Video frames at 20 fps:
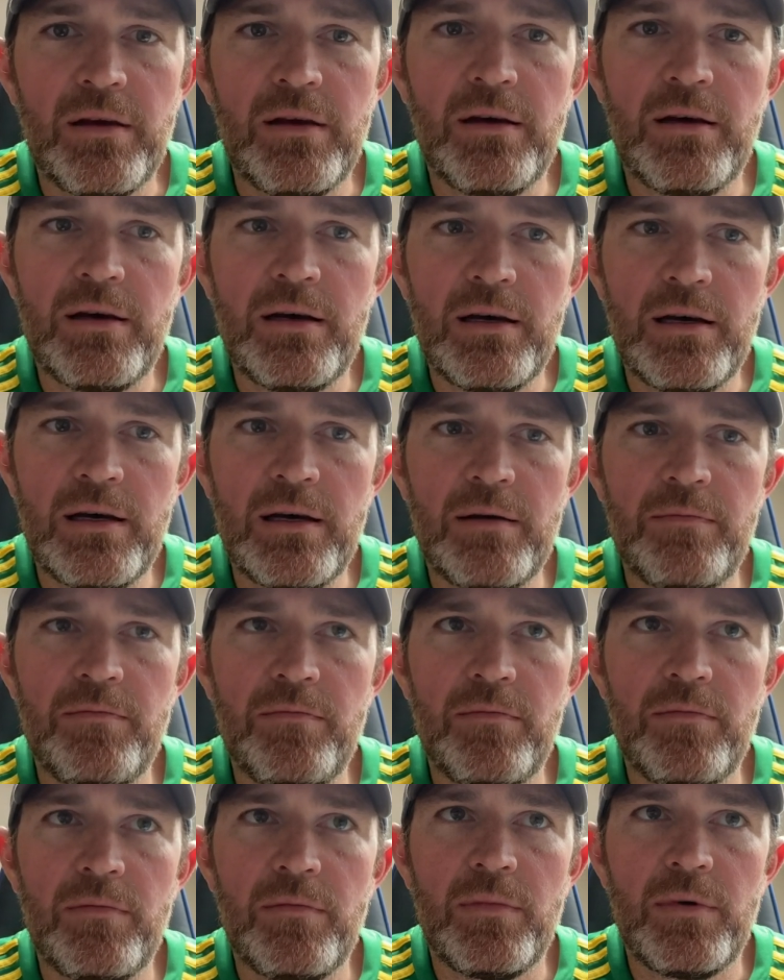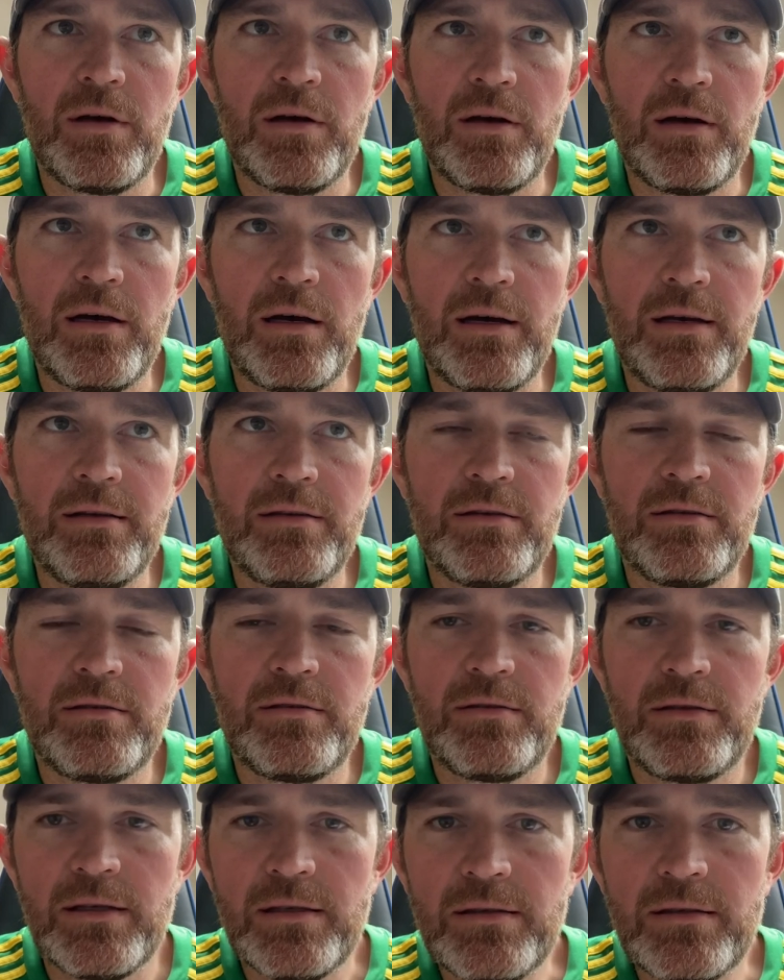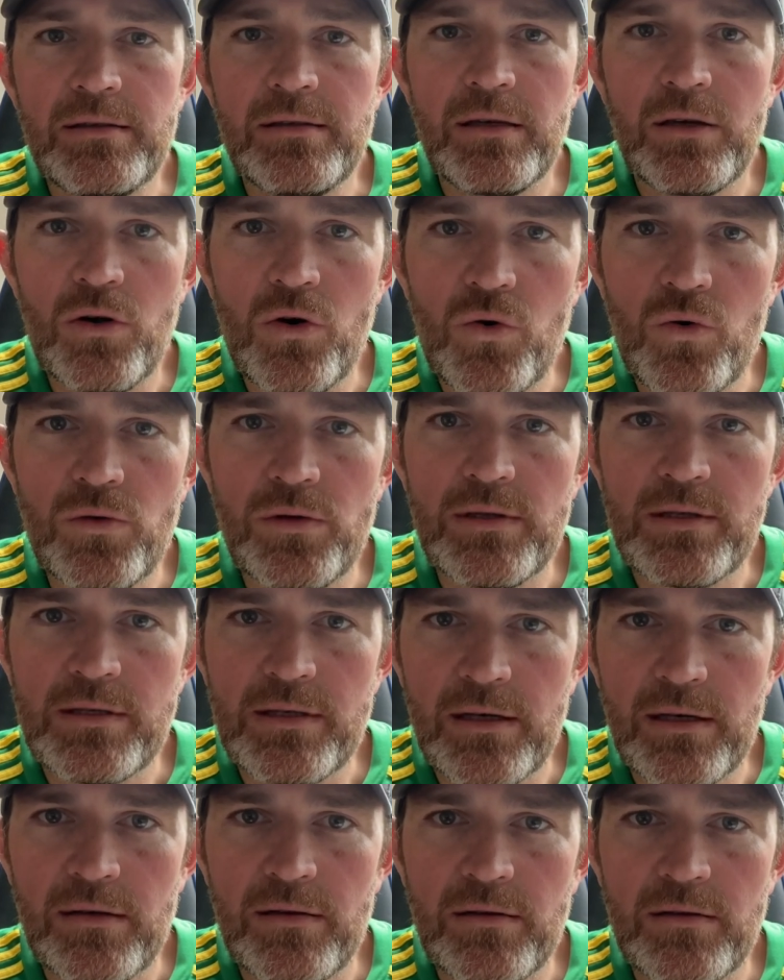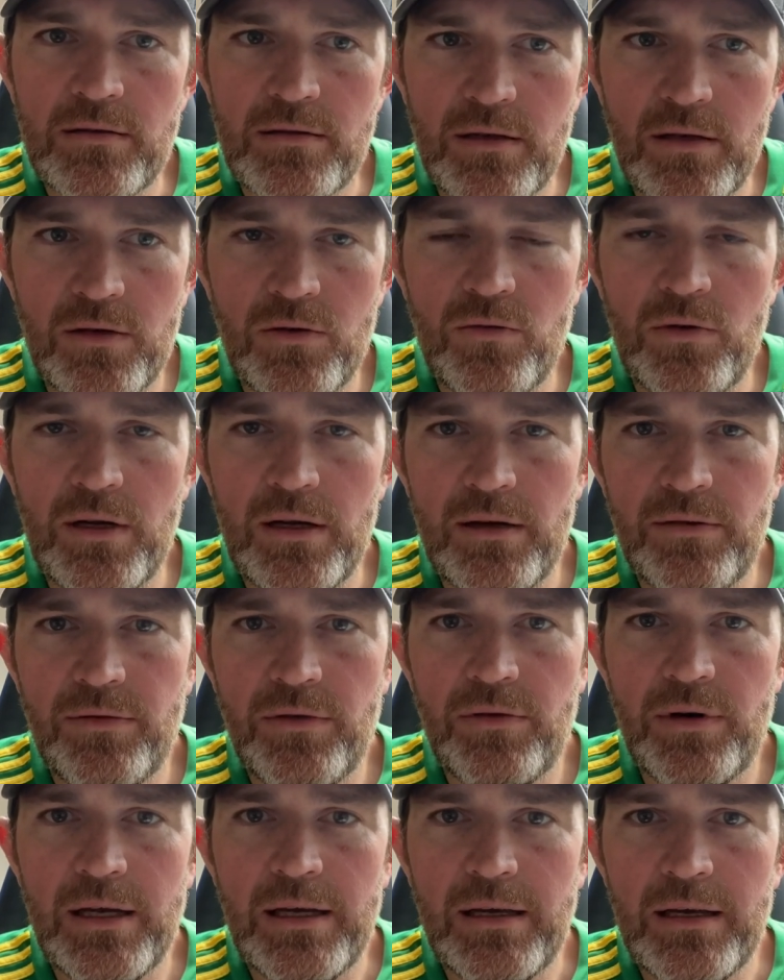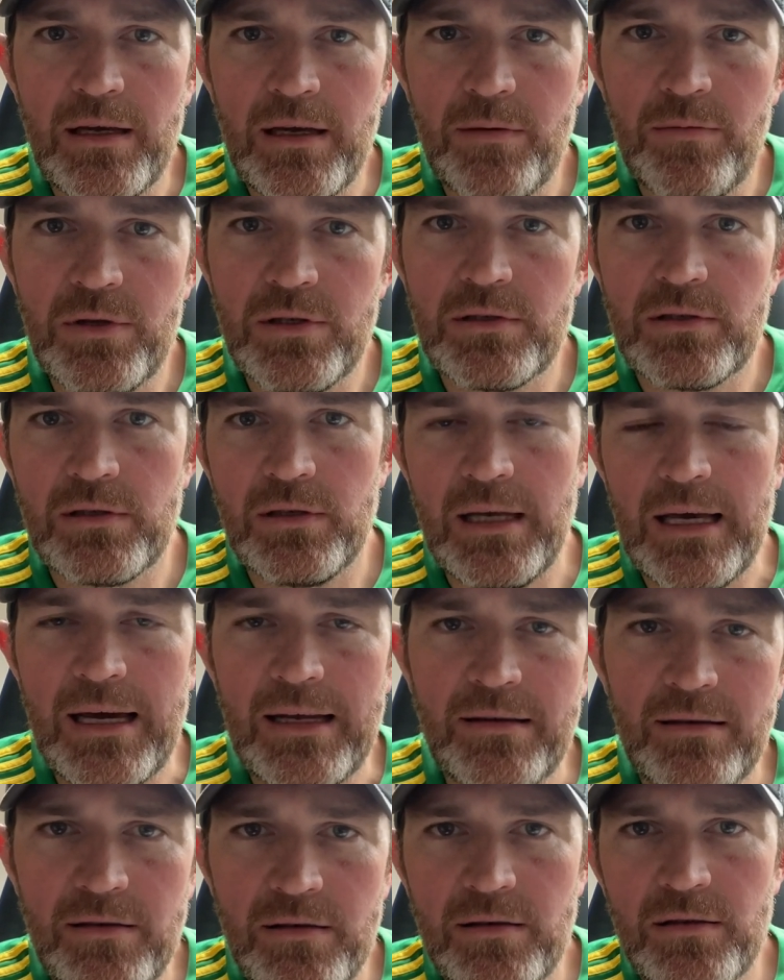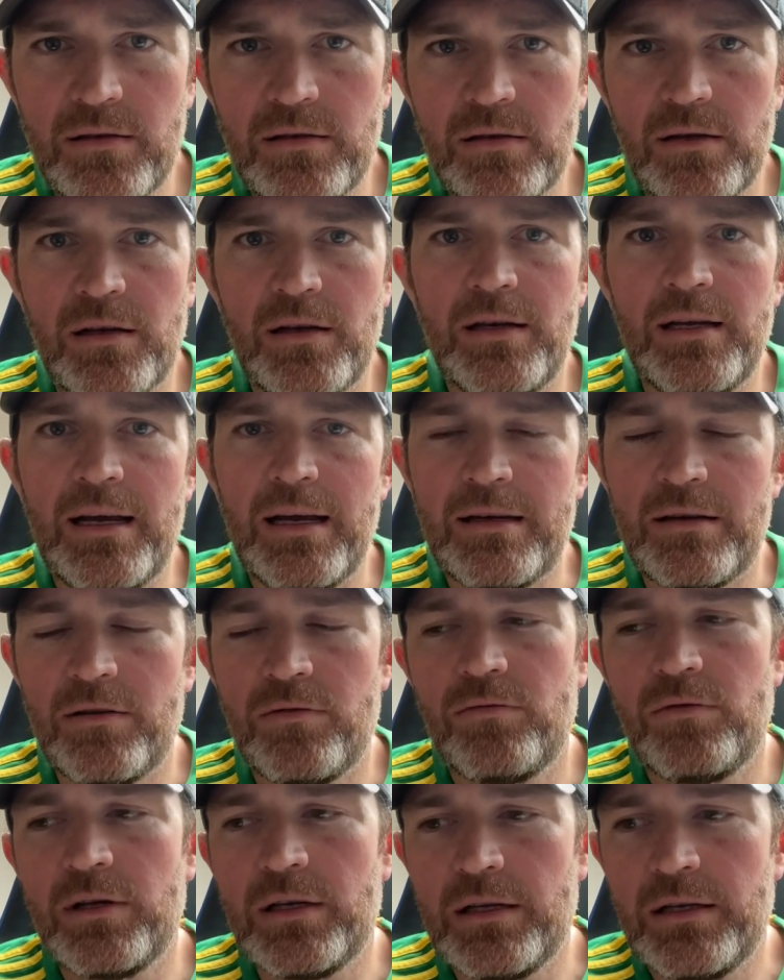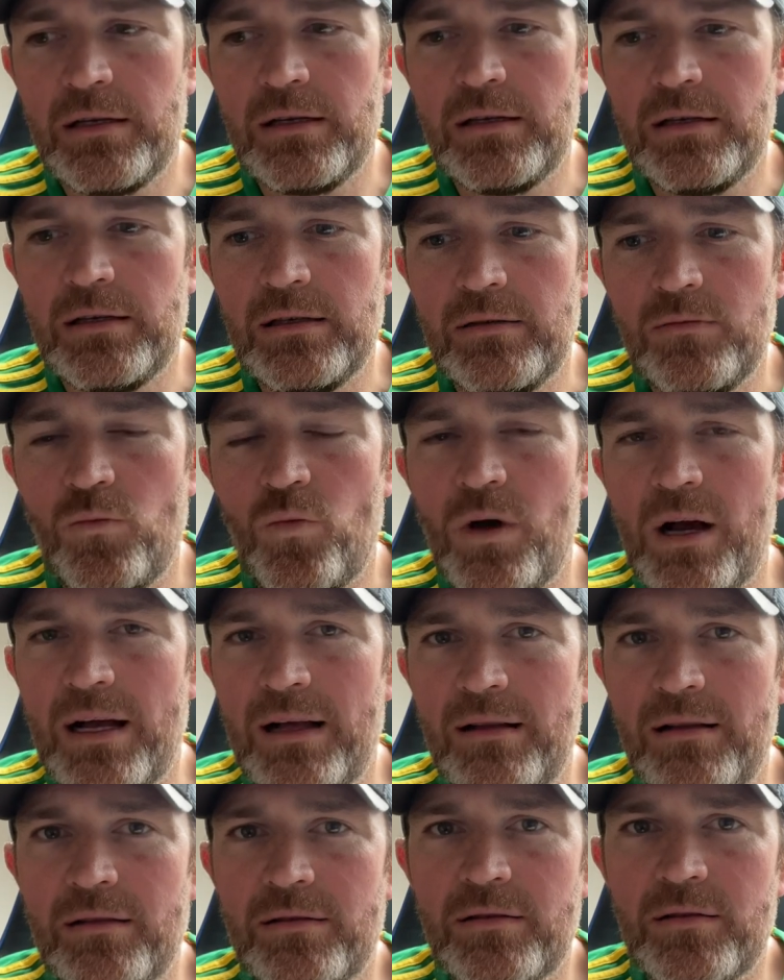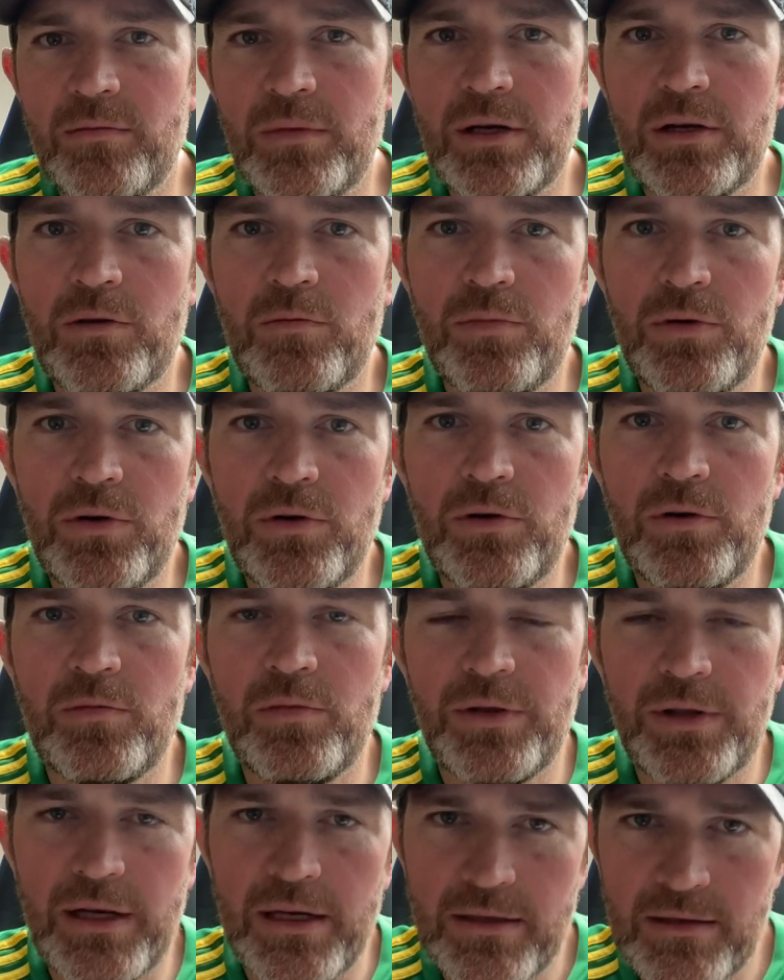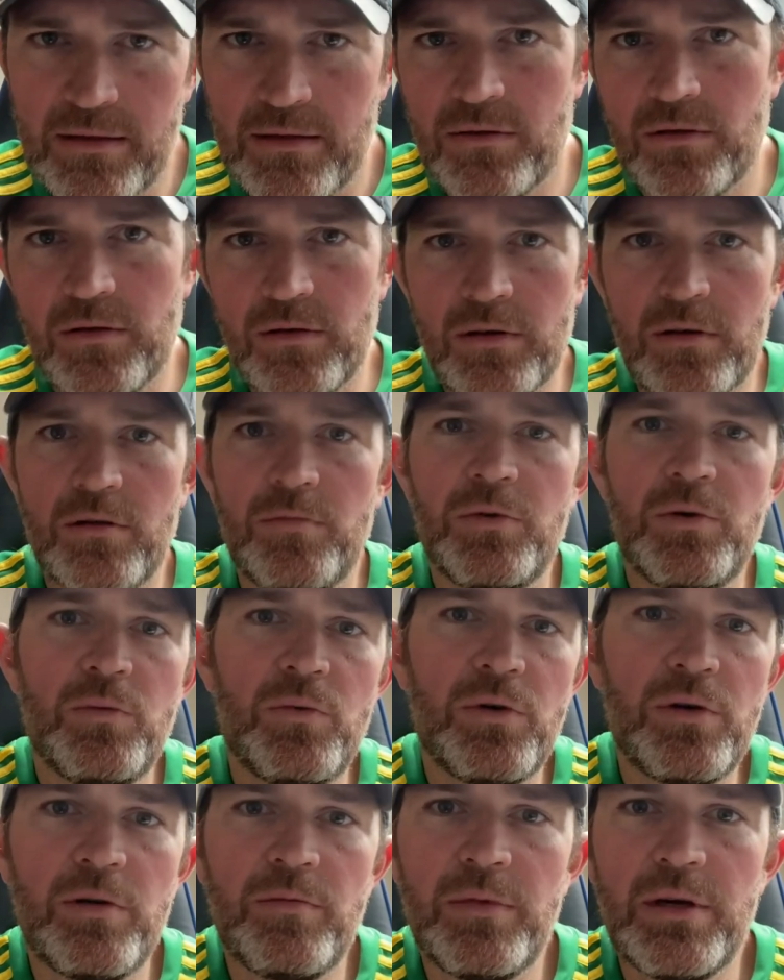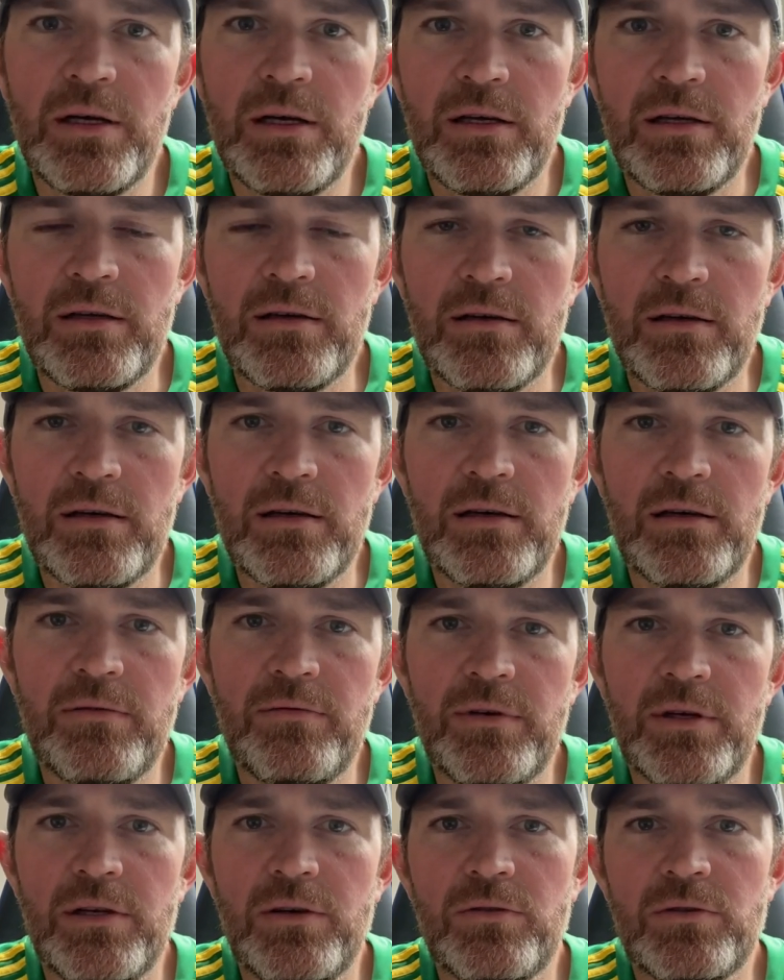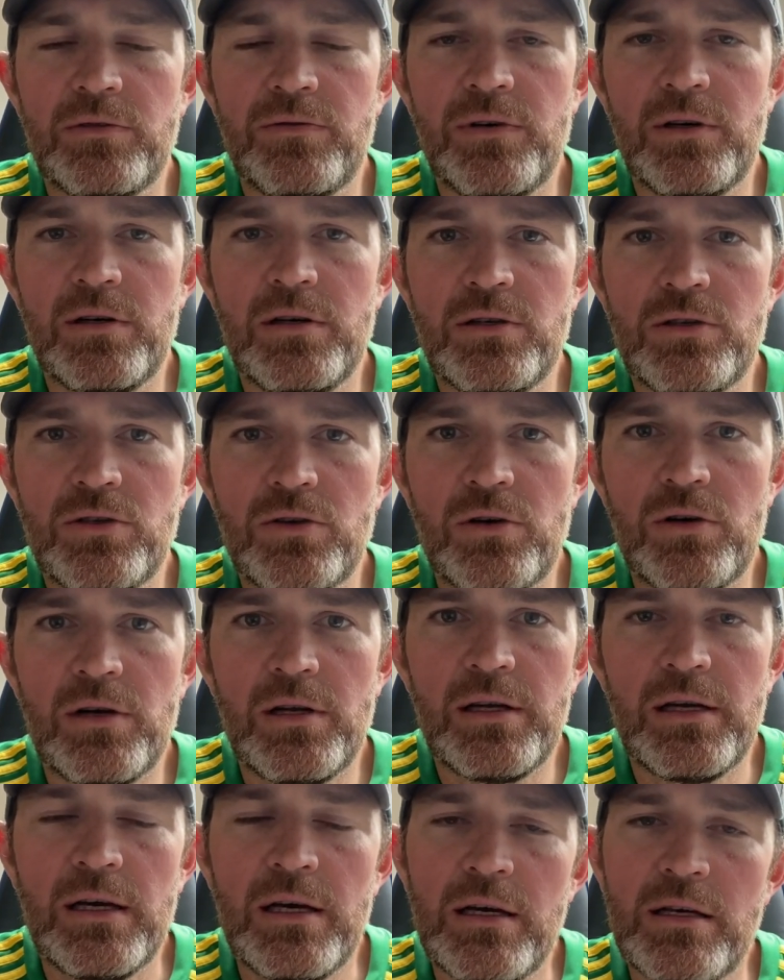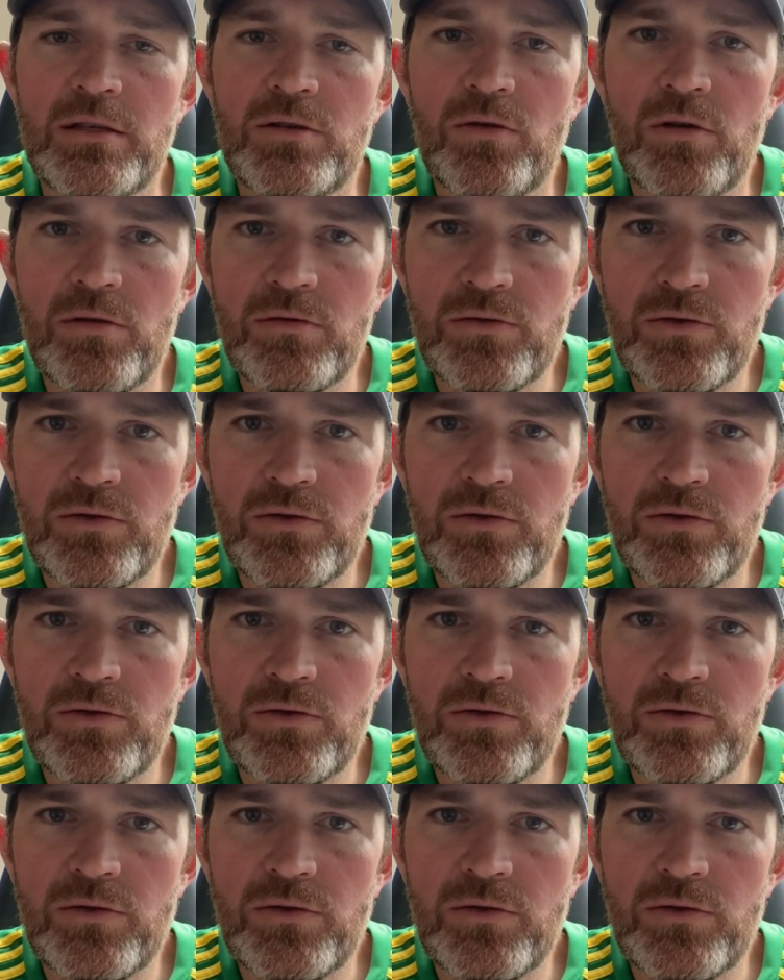I didn't decode the signal because I don't have the right cables yet to connect it really well to my computer, but that's going to come in one of my videos fairly shortly. So I was